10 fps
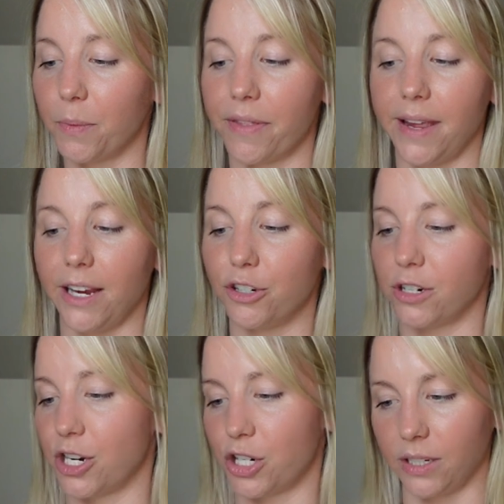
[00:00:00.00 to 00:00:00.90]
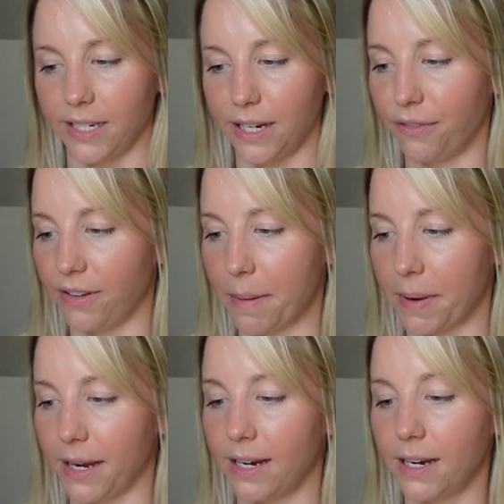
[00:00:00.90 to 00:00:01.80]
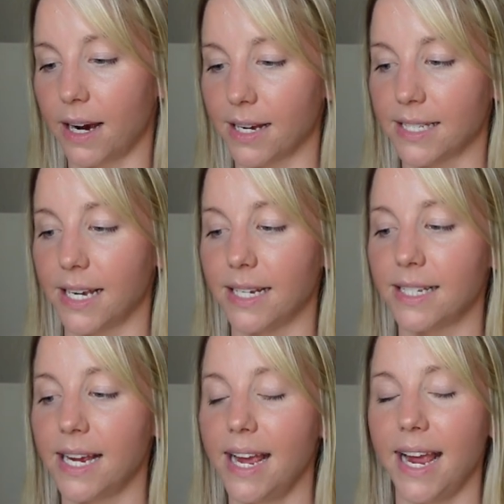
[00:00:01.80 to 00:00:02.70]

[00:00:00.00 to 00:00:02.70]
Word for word: with a traditional heel flap and gusset